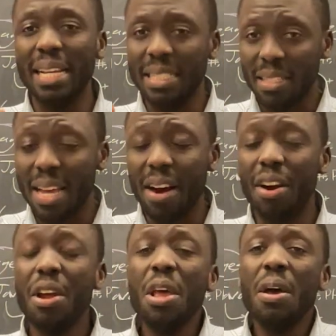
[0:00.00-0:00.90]
It's
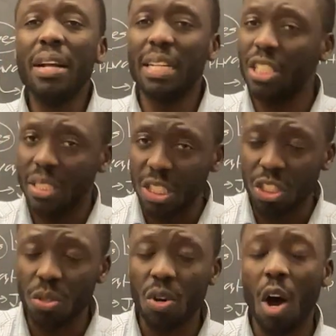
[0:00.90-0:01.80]
there. There's a
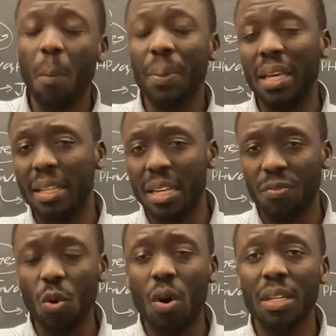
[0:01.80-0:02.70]
digital copy, and then if
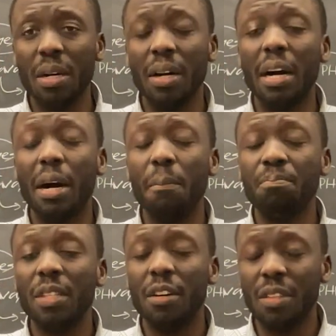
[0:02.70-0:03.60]
you want
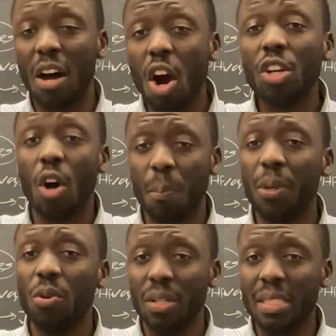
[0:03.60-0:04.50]
the hard copy,
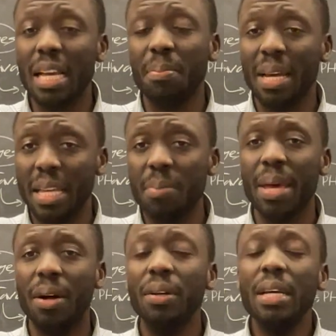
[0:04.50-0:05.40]
you can send me an
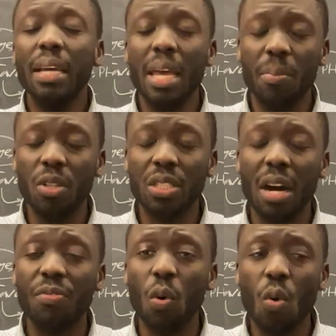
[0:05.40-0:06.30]
email,
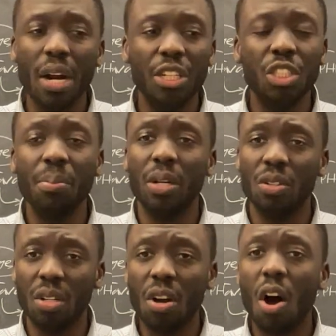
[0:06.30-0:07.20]

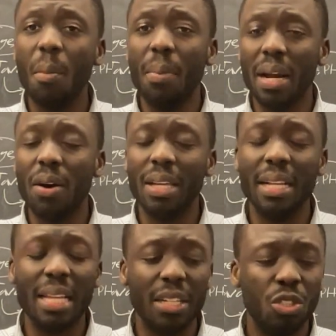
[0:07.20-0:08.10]
amostarfa1@gmail.com, and I'll
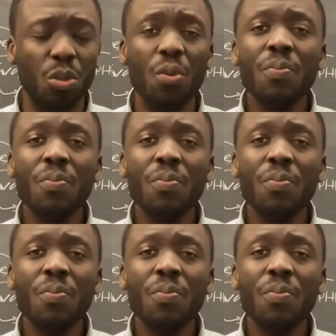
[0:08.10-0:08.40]
get that to you.